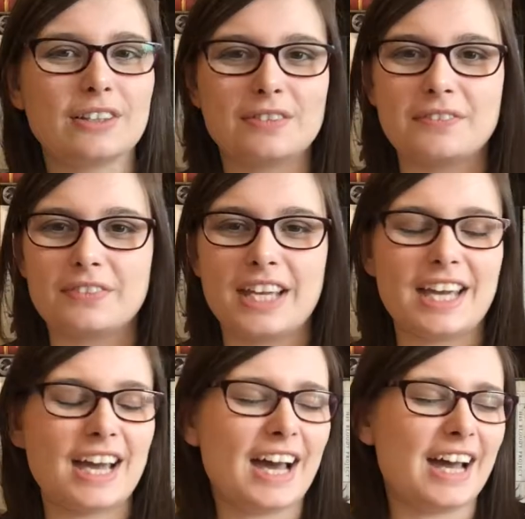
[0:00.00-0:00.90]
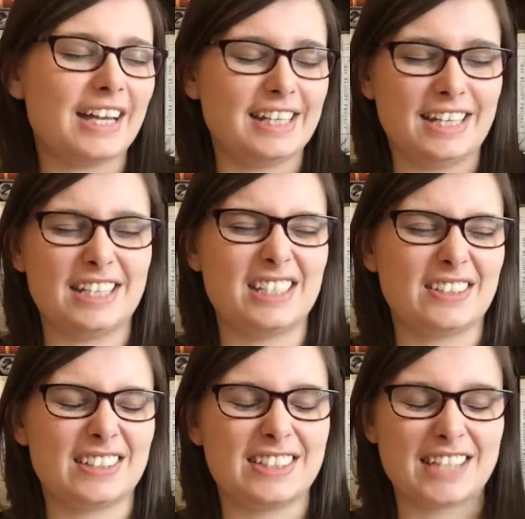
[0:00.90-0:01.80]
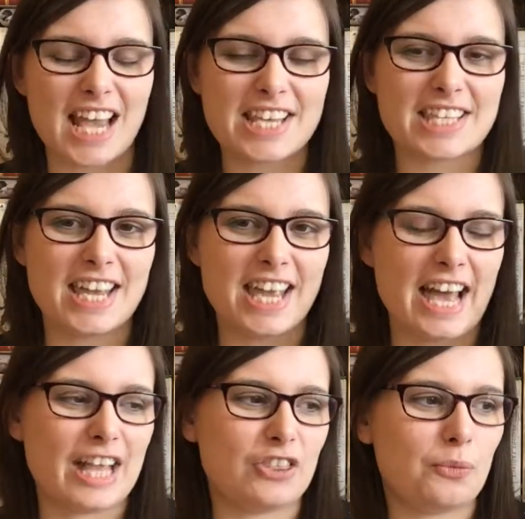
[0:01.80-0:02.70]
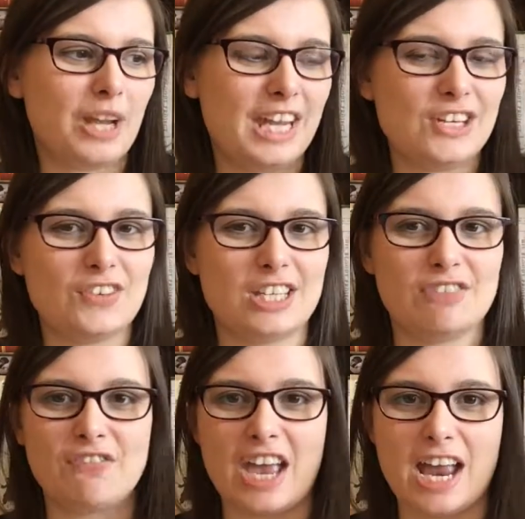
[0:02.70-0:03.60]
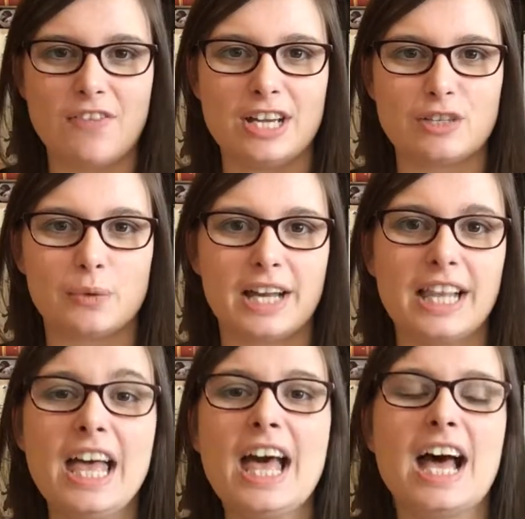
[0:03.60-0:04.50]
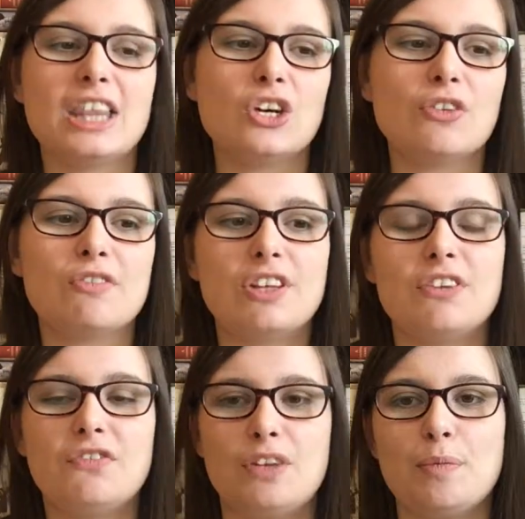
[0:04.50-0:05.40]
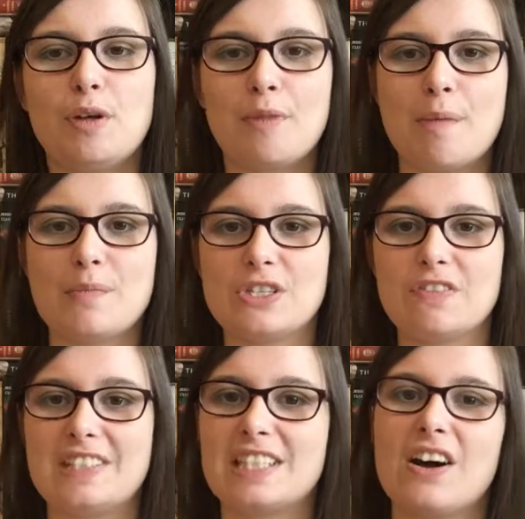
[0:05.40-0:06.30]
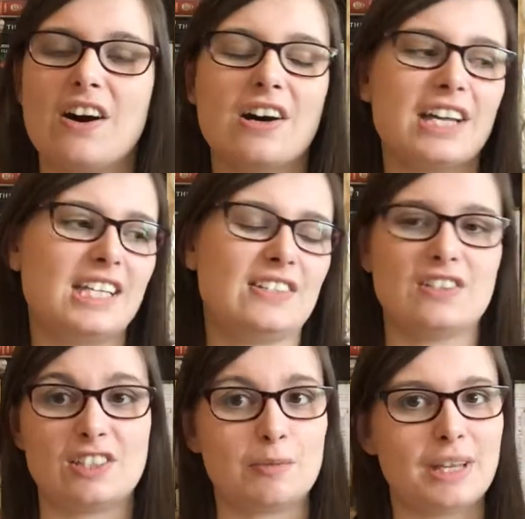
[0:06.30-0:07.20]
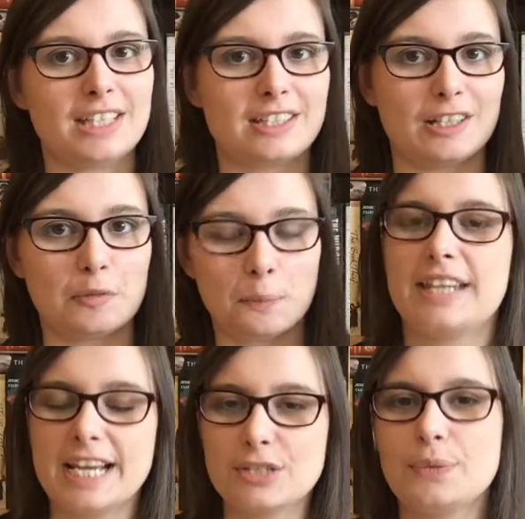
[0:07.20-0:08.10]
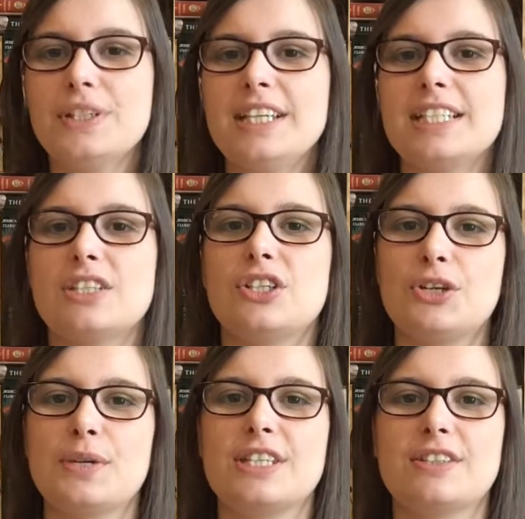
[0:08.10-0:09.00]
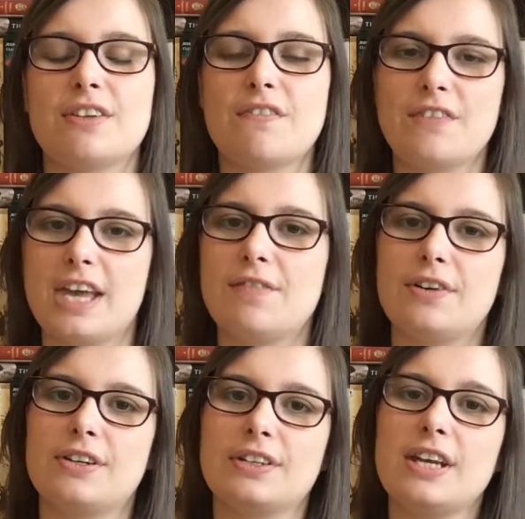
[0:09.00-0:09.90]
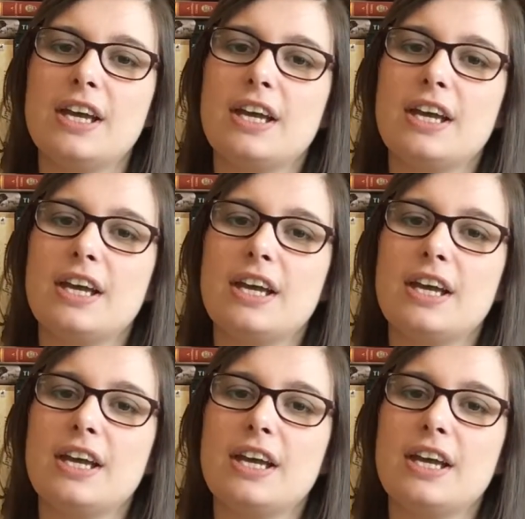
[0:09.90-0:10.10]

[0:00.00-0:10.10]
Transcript: lovely and he's so sassy, and the way he treats Fairy as well and the other female members of his court, he's just amazing. Next one is the newest favourite